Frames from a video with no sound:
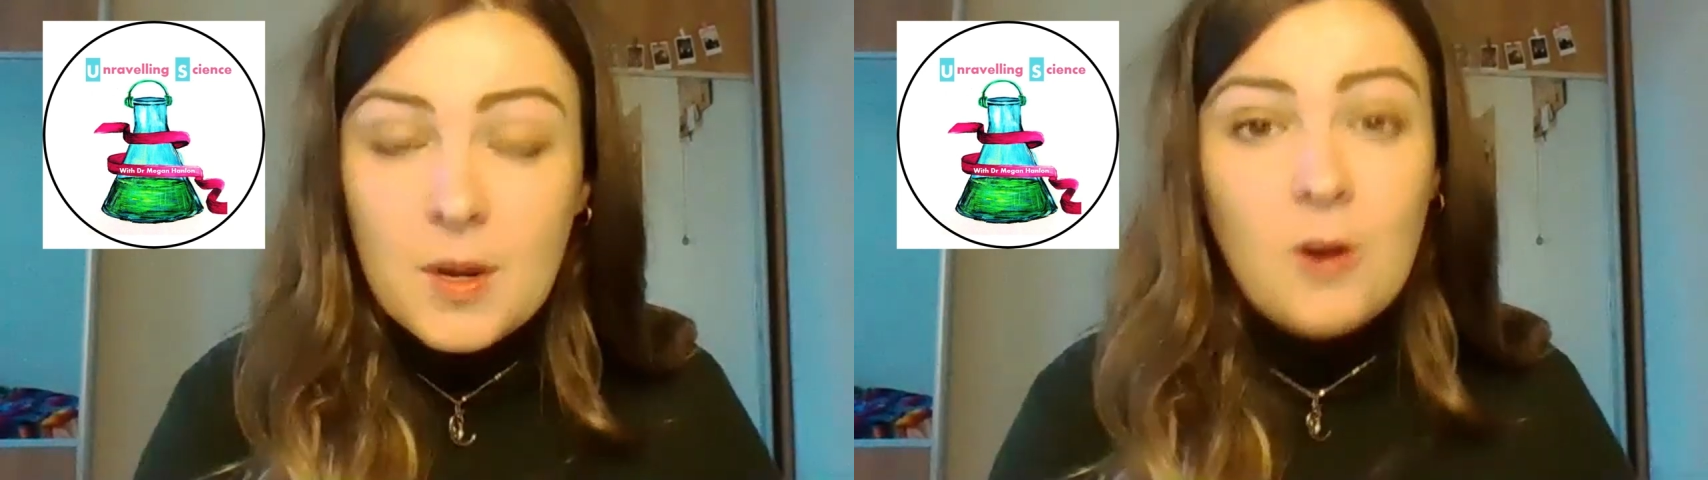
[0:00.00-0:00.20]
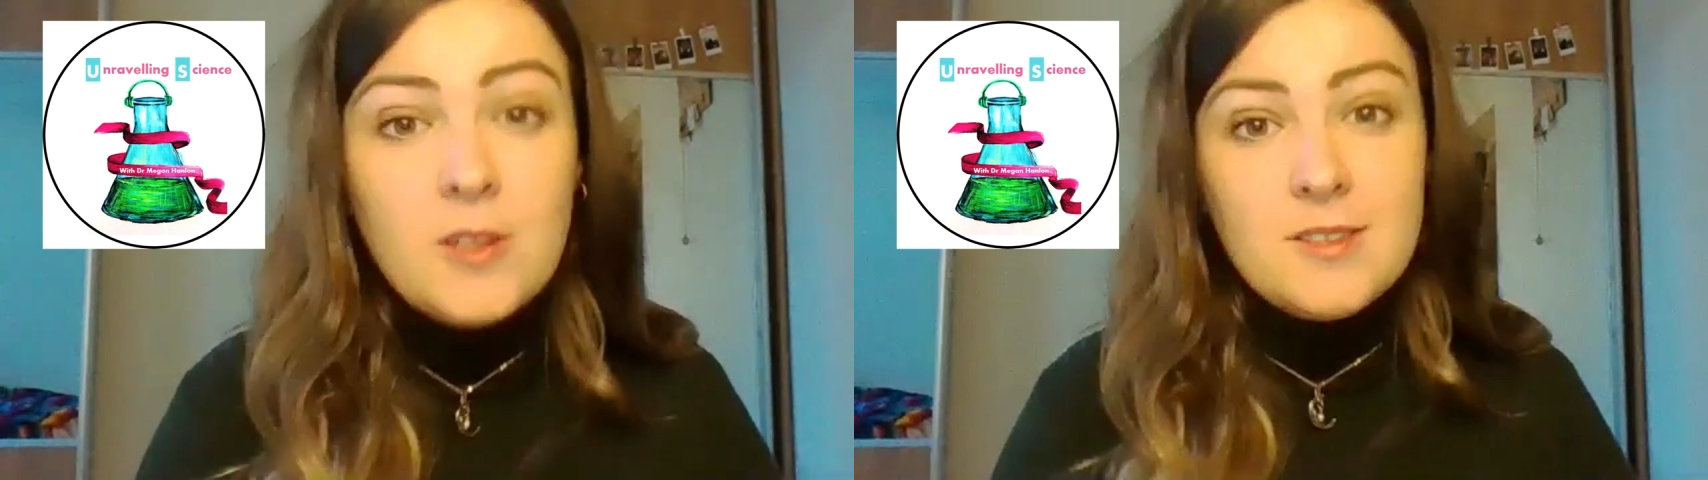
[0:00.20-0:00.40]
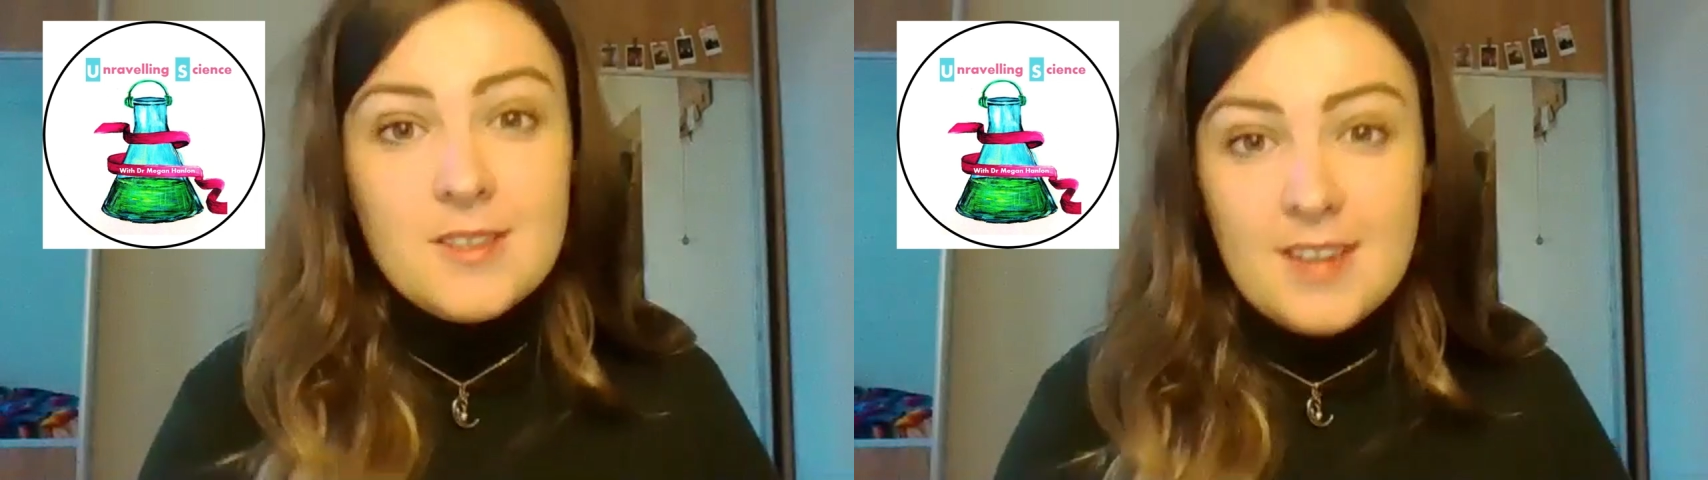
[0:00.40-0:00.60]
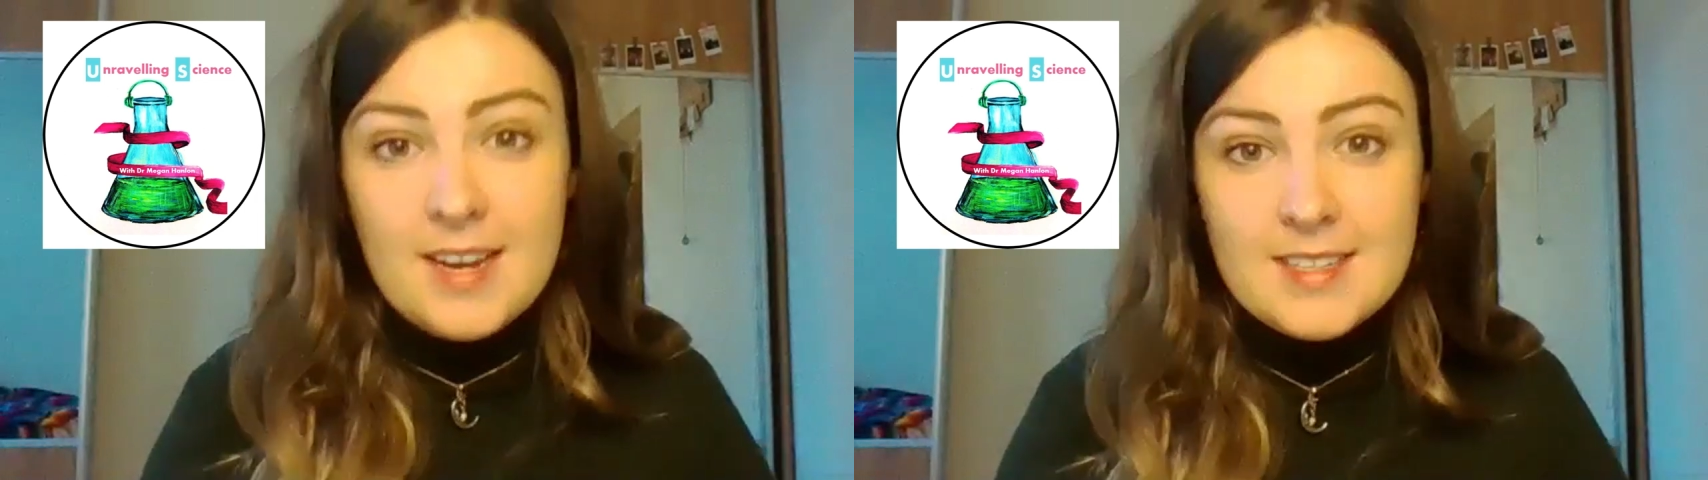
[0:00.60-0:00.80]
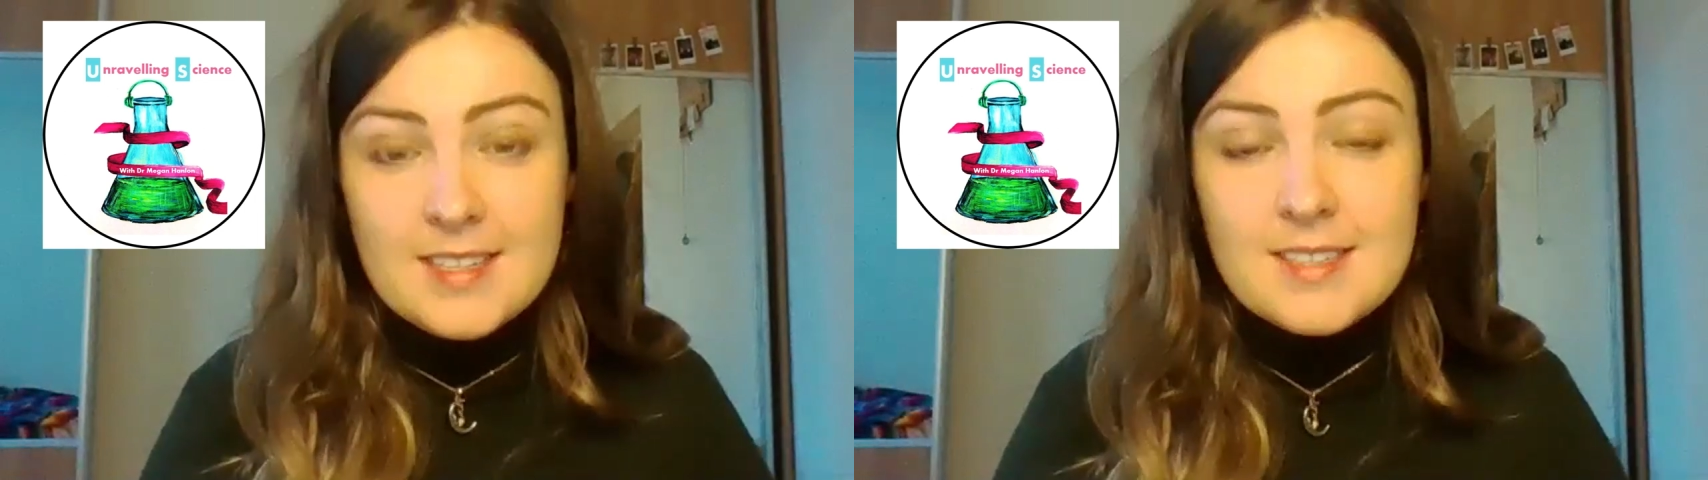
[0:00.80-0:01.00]
but also the
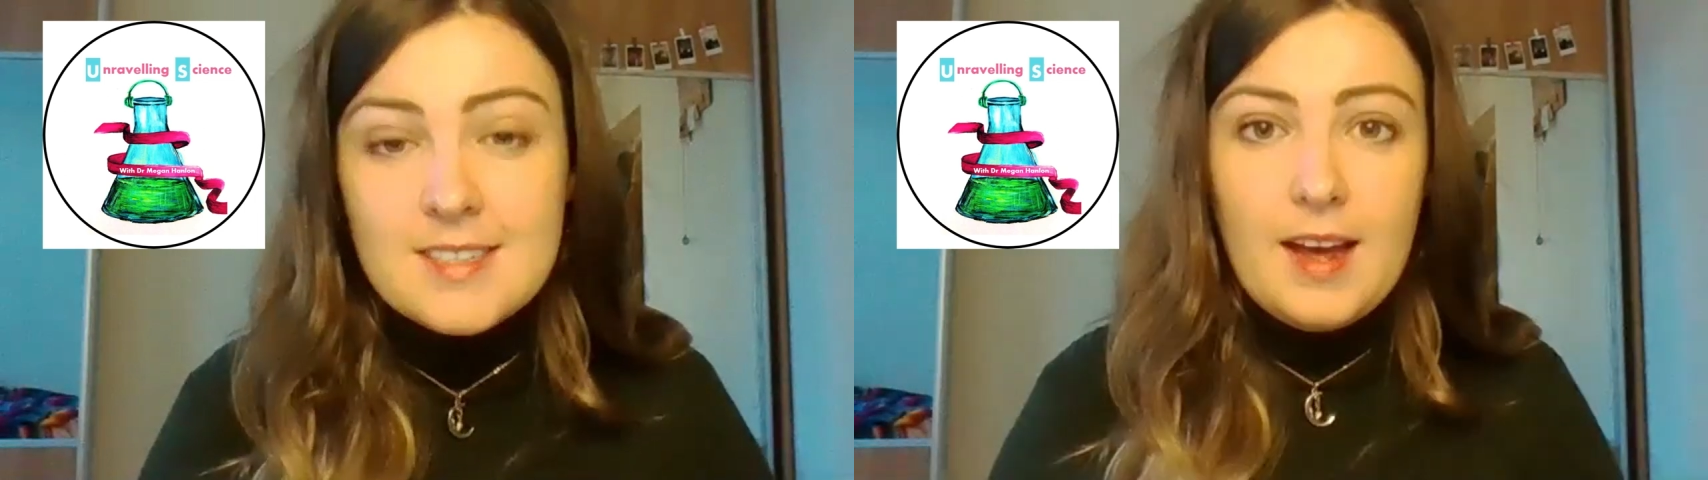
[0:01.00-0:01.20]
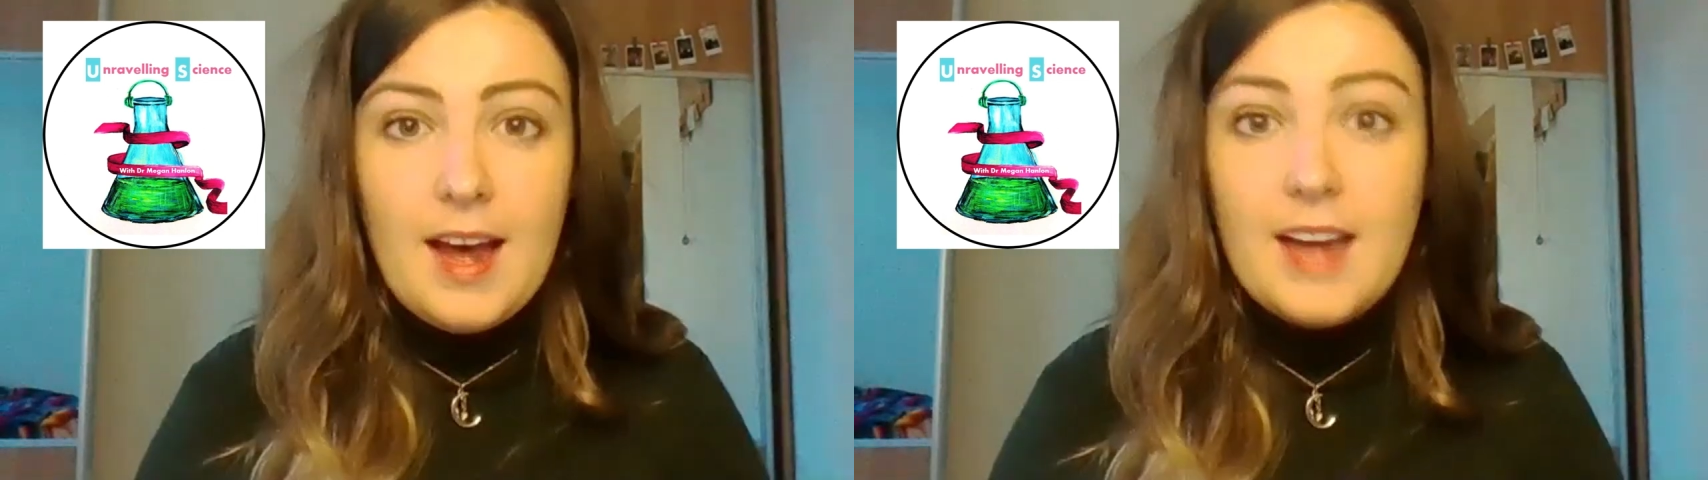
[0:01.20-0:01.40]
scientists.